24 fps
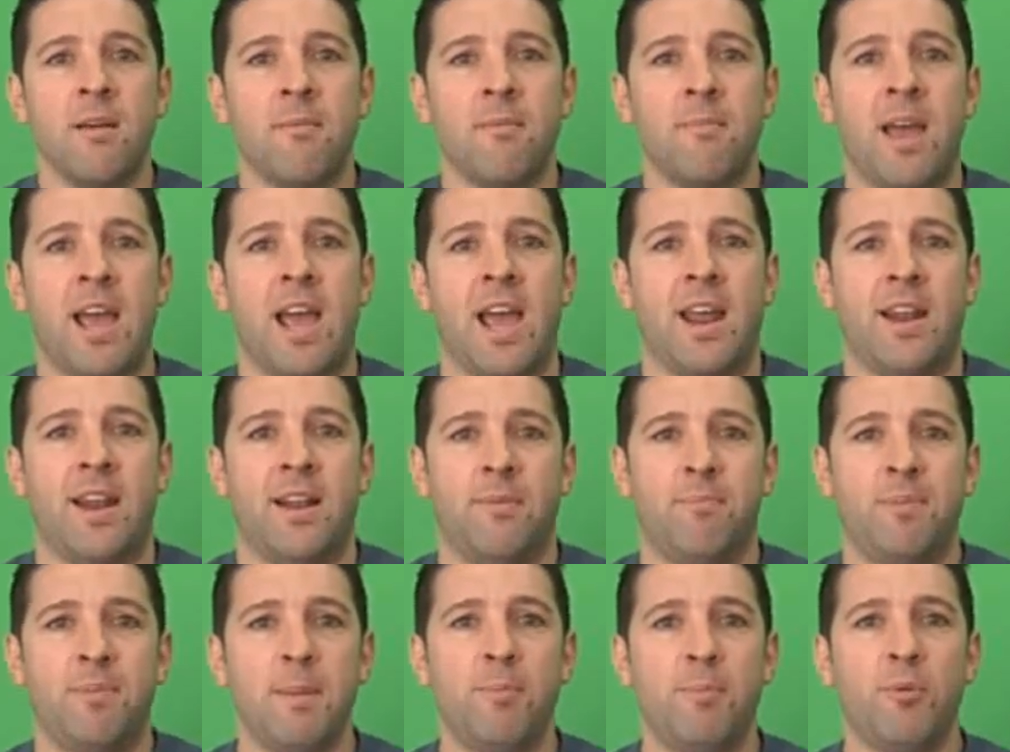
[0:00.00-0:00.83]

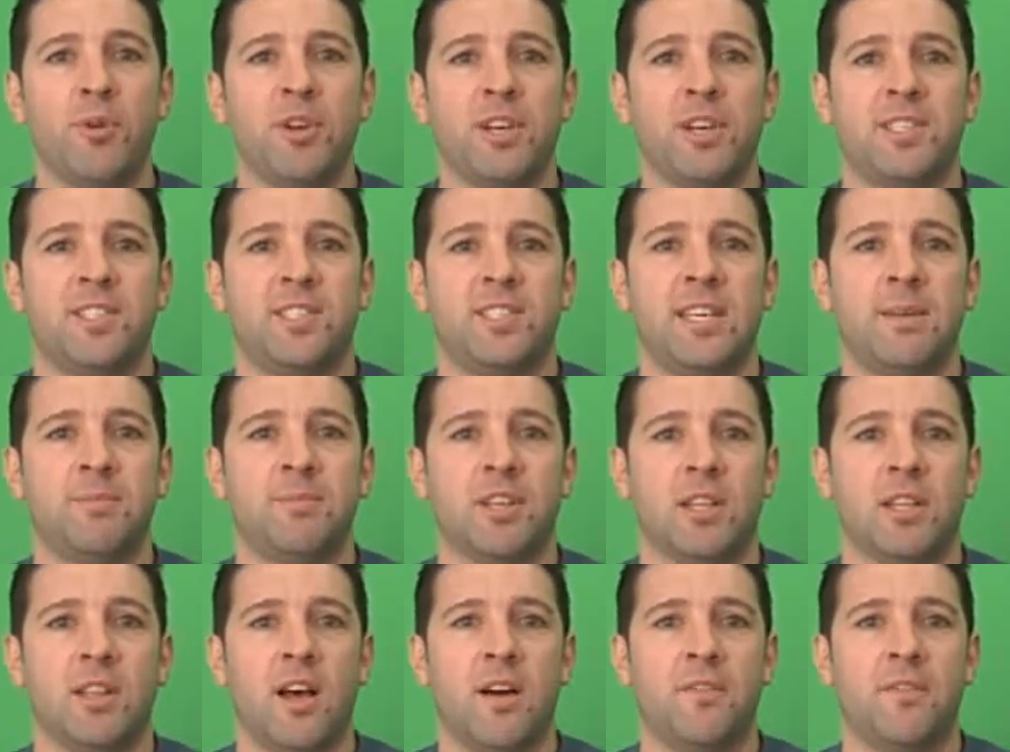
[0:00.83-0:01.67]
Man, people really seem
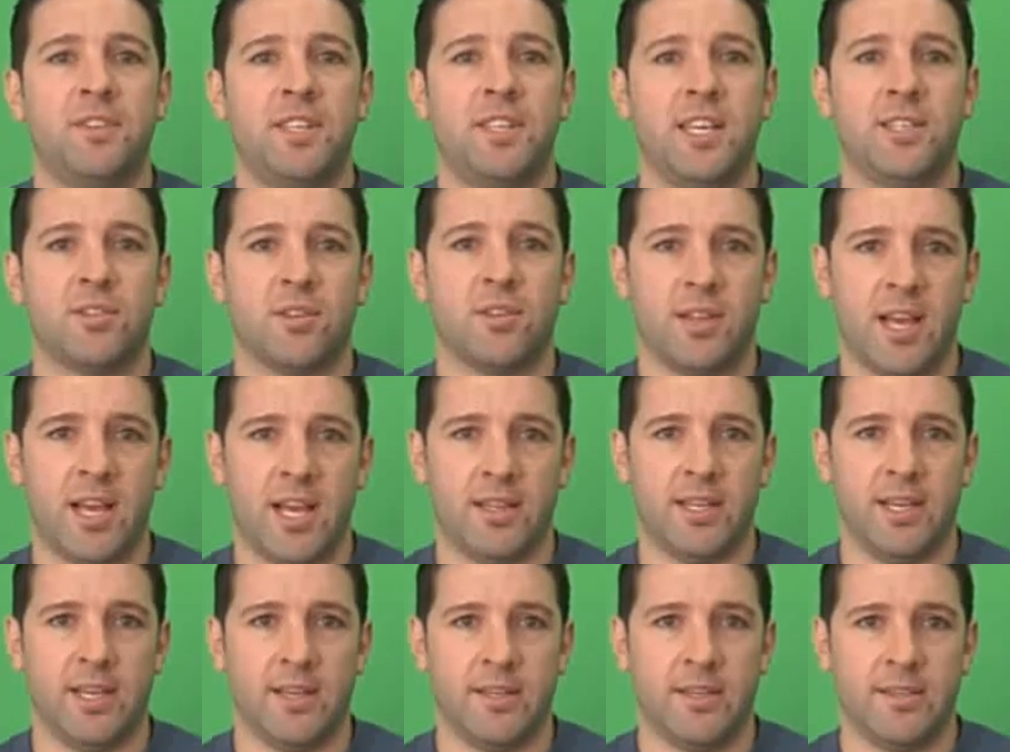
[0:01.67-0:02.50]
to love Diesel
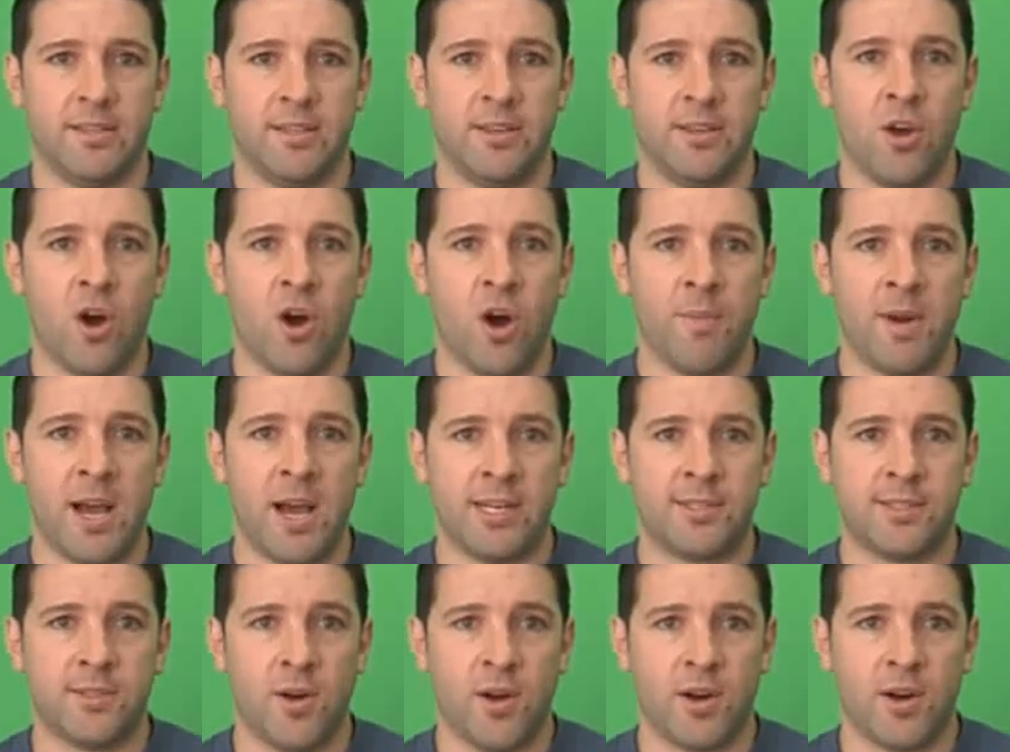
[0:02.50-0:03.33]
lately. No, I'm
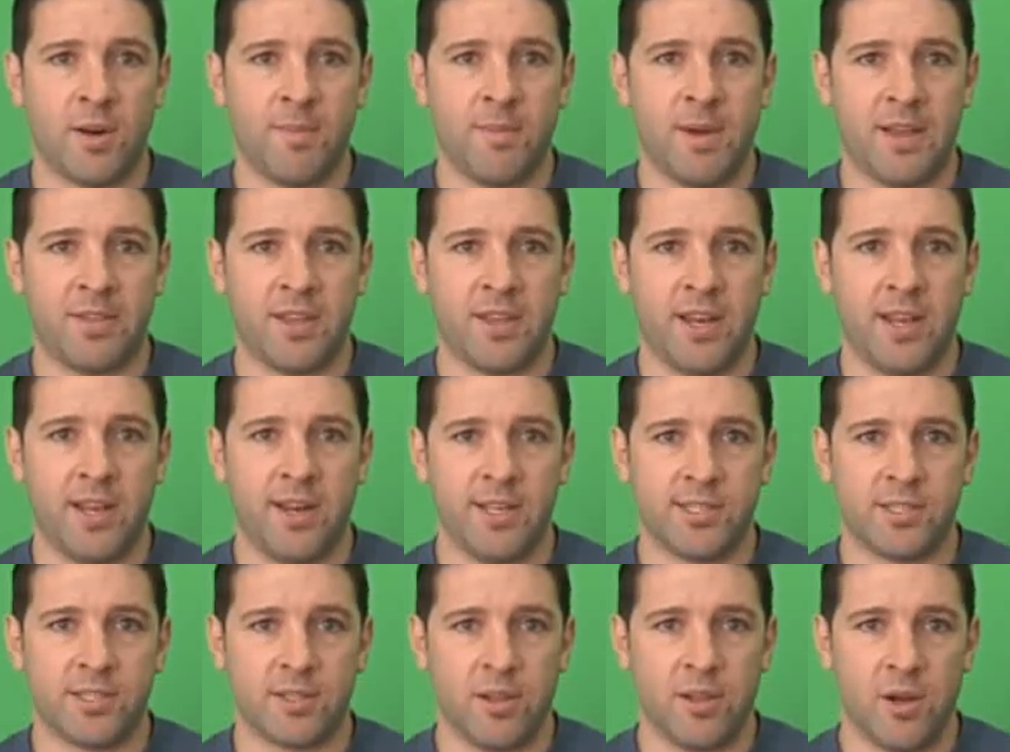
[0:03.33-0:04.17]
not talking about that
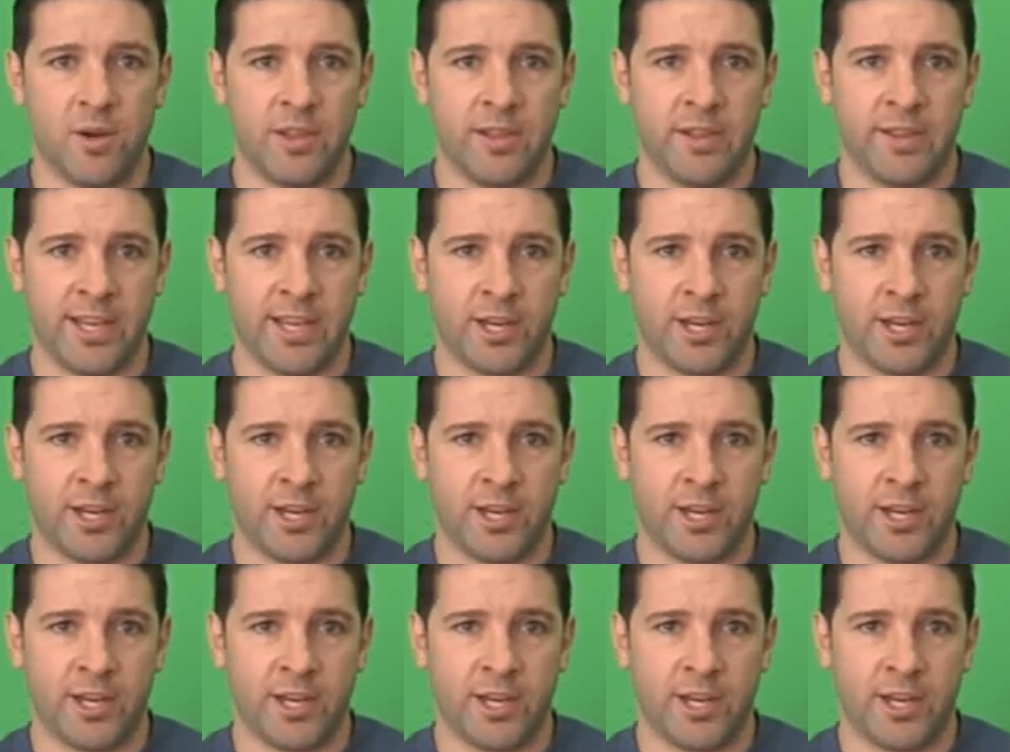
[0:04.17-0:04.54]
hideous clothing